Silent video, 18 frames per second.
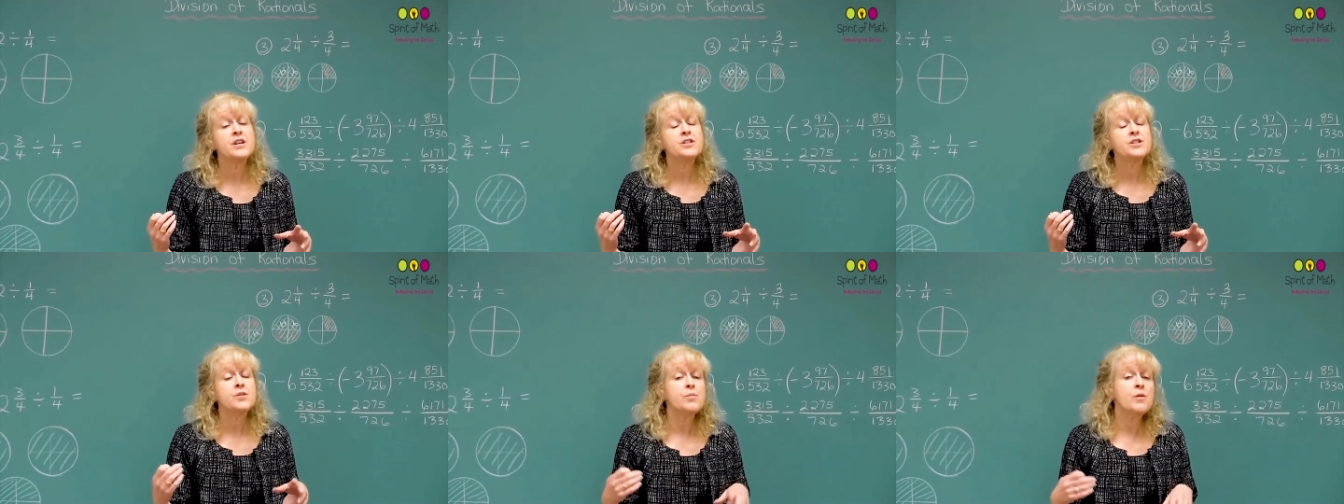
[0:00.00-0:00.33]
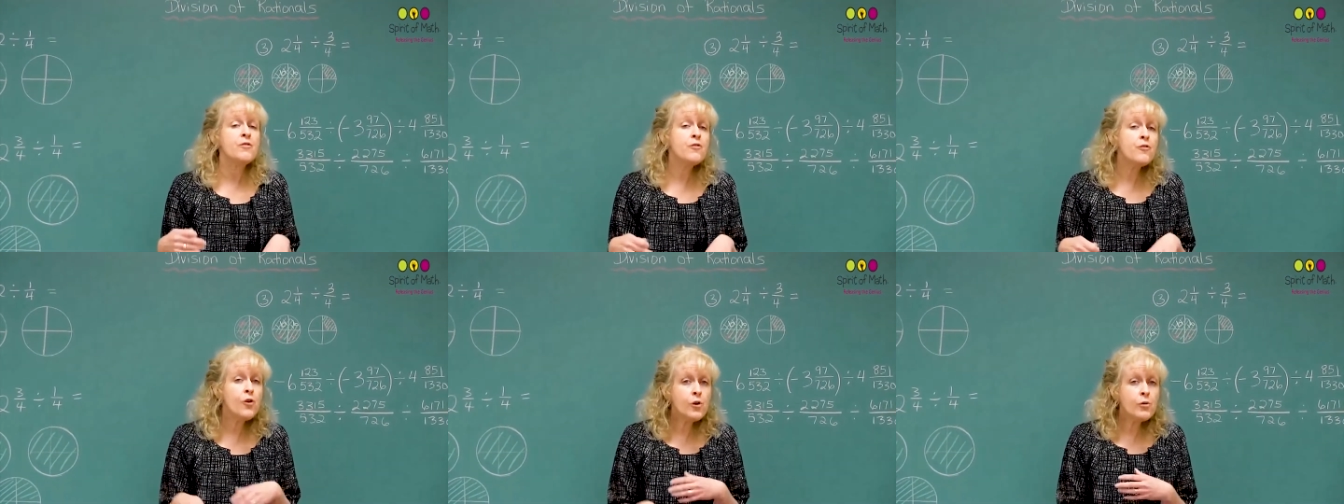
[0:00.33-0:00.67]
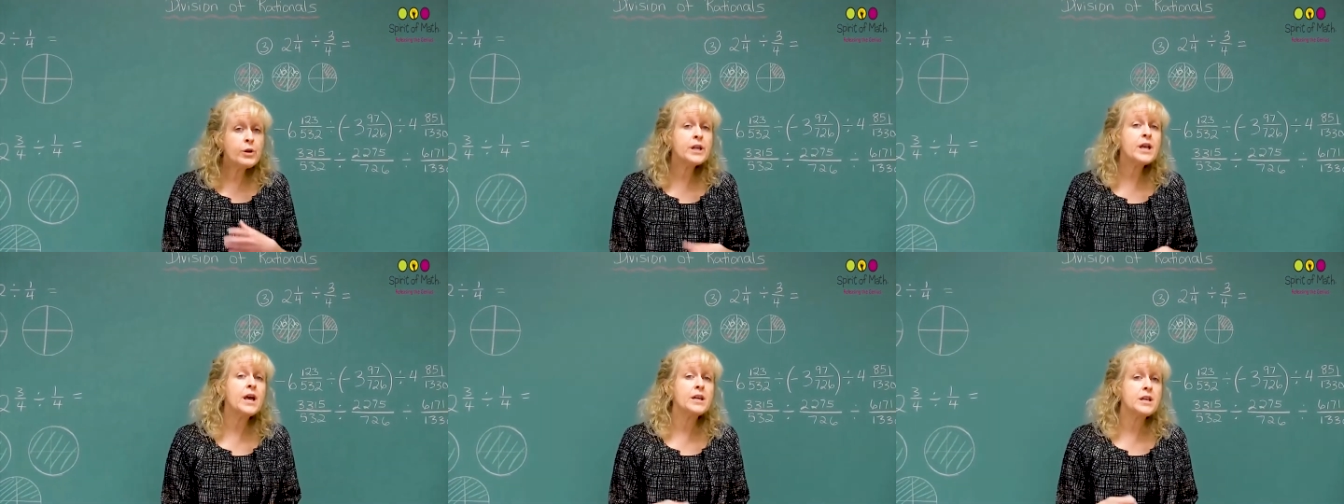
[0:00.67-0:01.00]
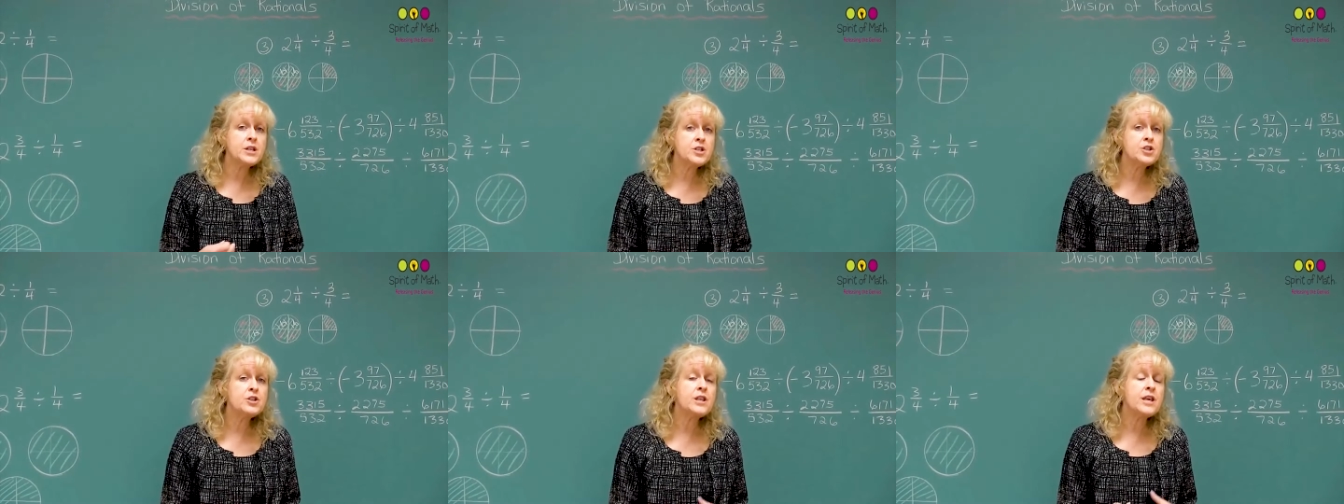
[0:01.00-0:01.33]
So before we get
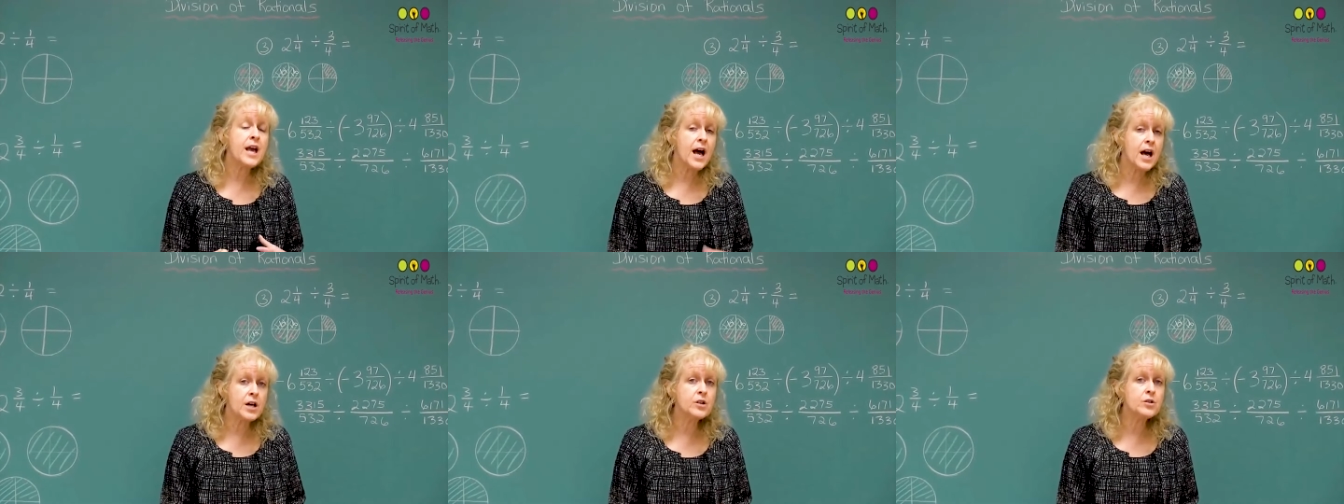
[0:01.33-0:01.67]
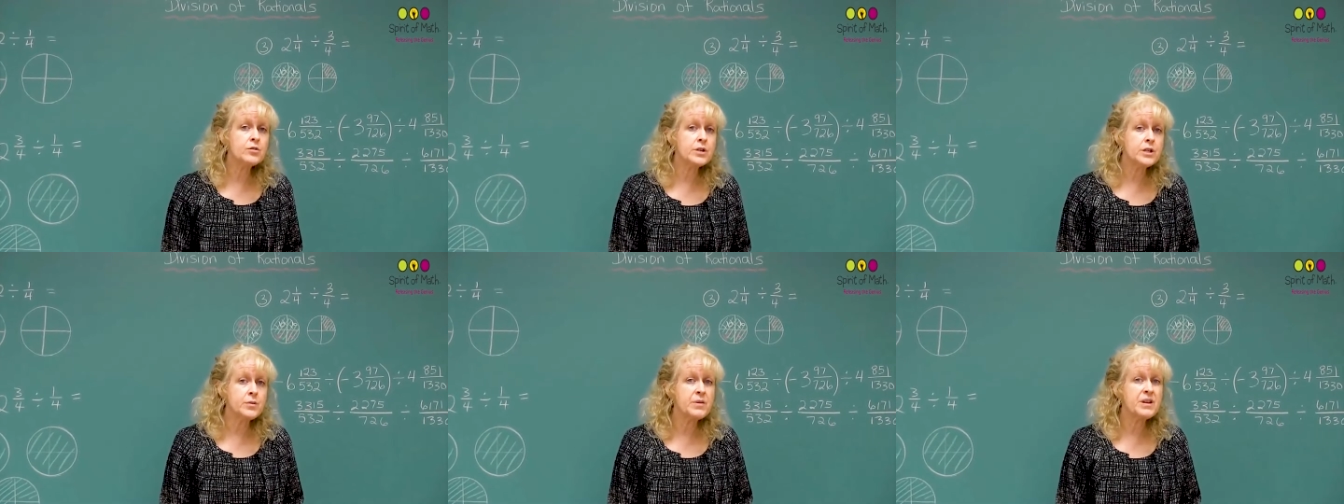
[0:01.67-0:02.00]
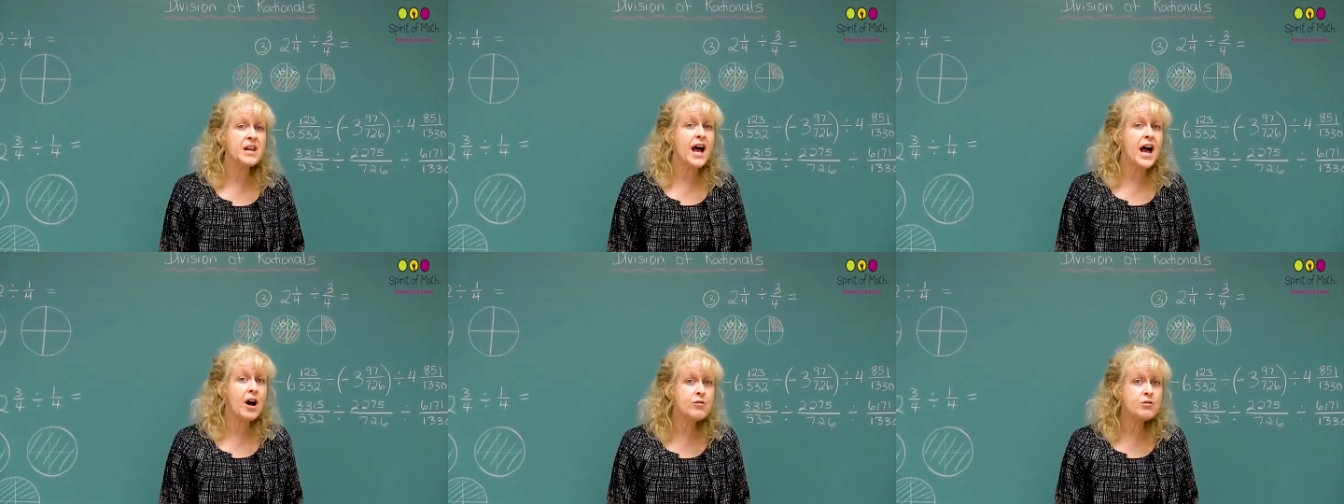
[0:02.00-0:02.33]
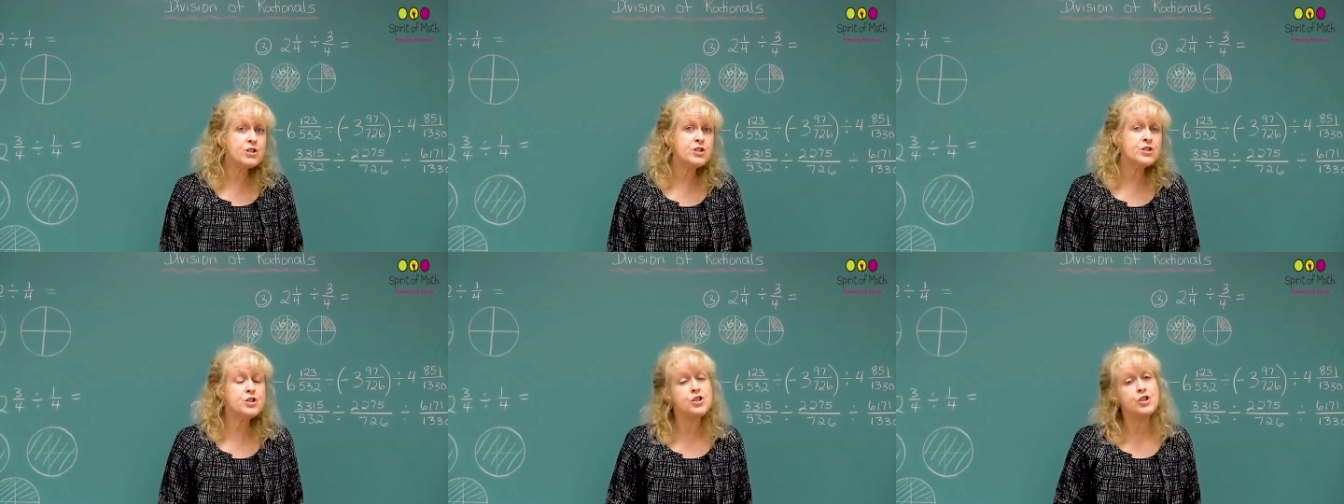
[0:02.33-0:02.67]
into the algorithm and how
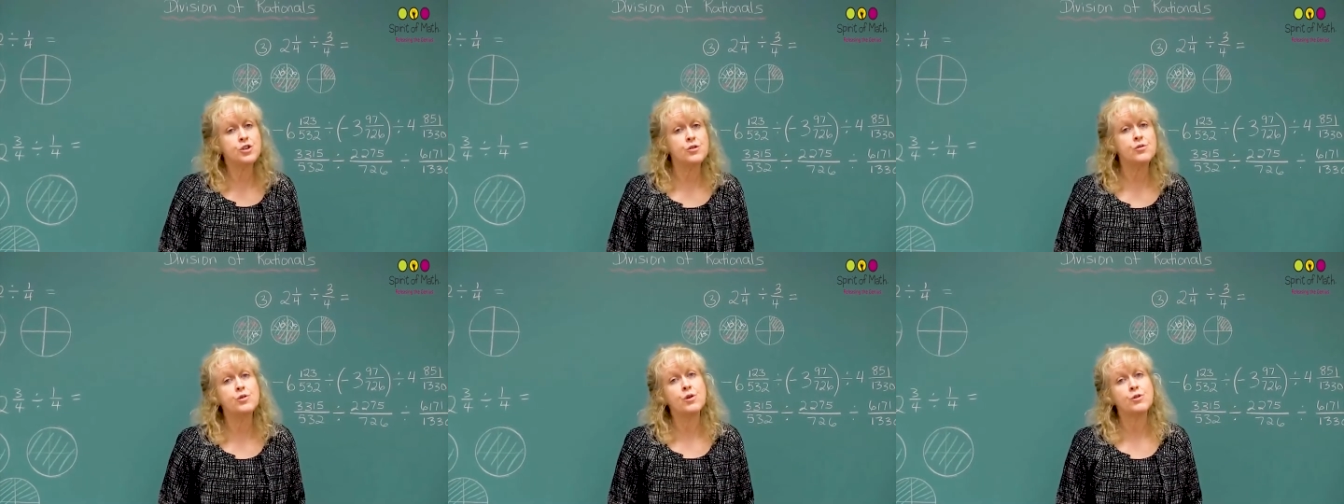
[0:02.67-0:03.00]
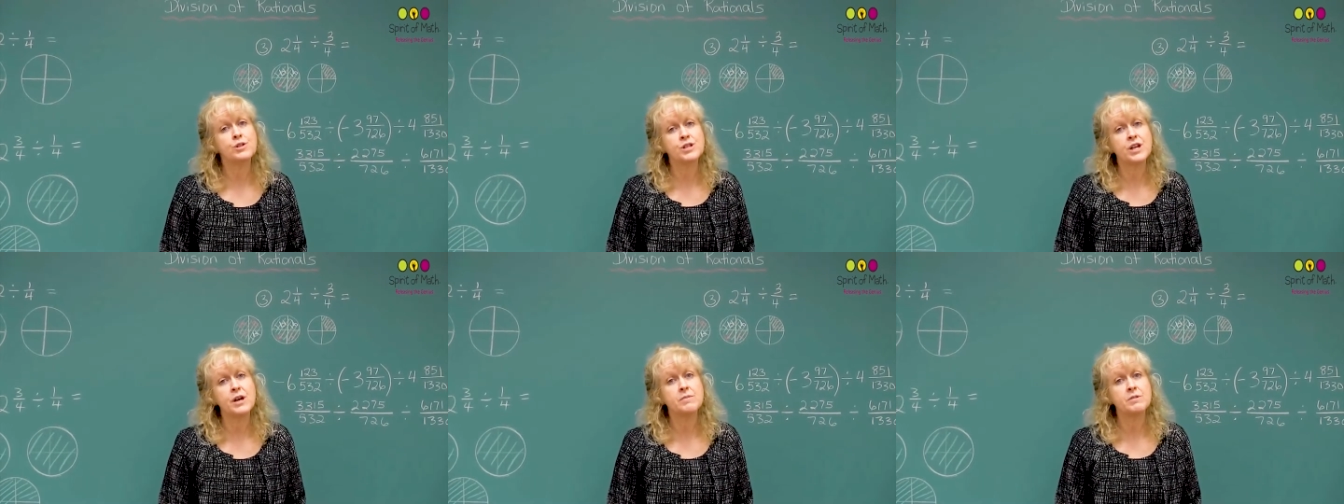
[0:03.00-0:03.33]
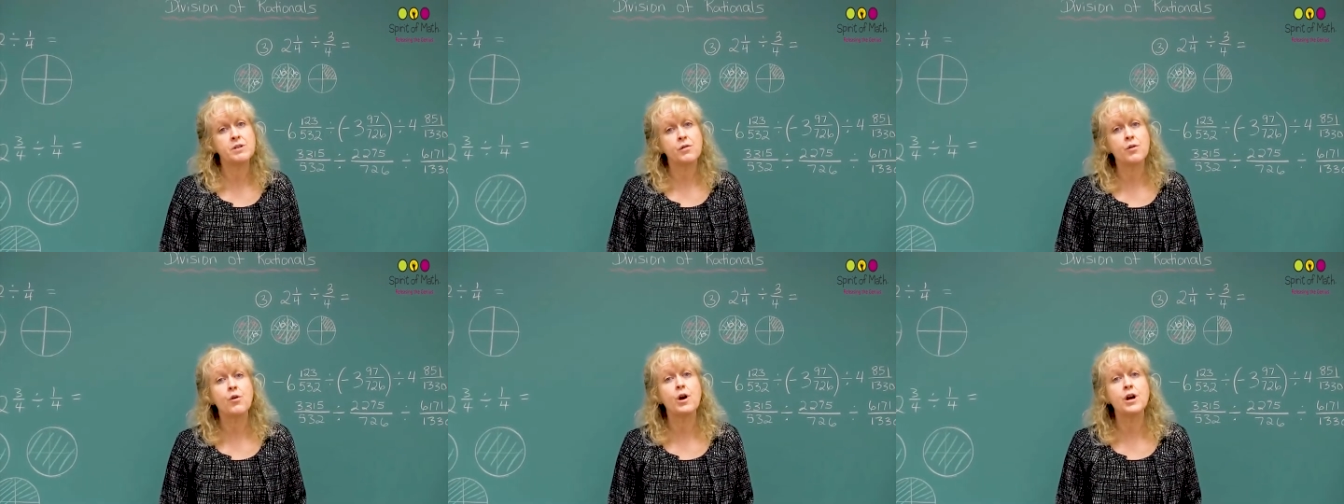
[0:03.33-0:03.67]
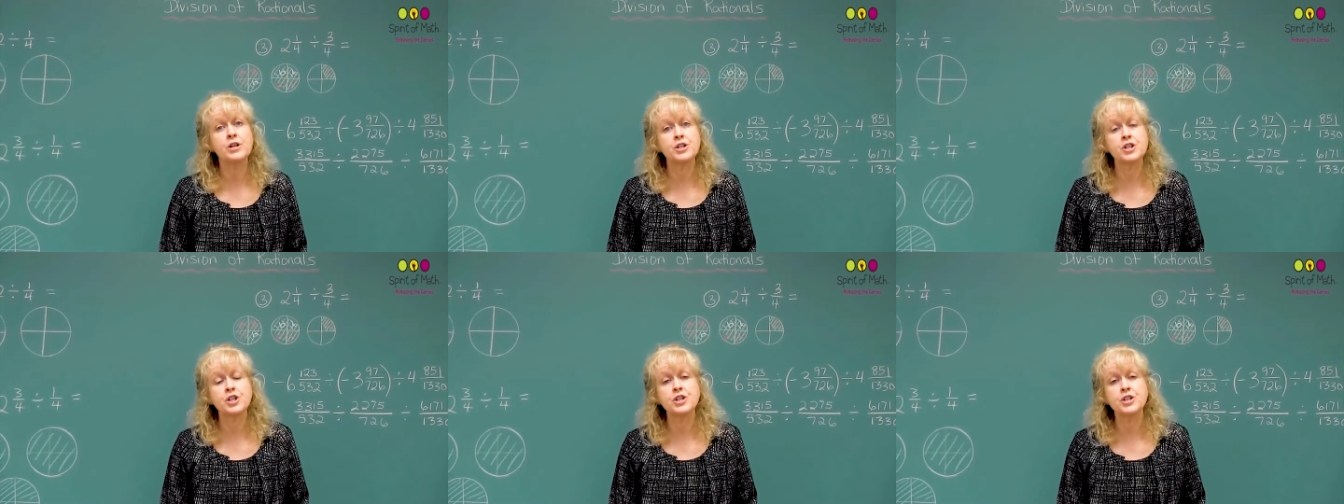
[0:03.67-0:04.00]
to do those types of
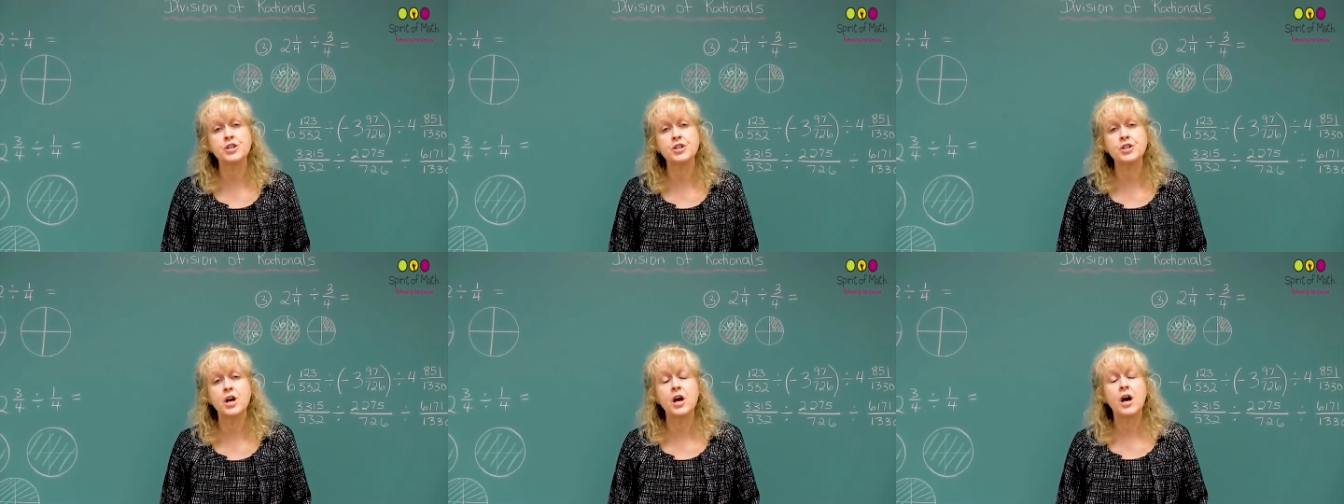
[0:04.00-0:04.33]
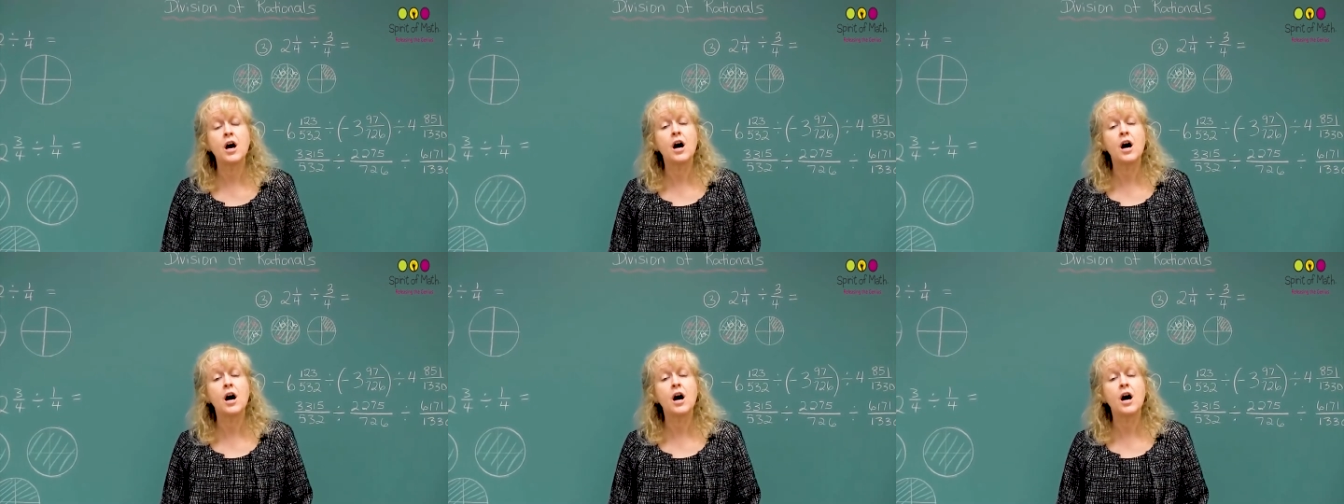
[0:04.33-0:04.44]
questions,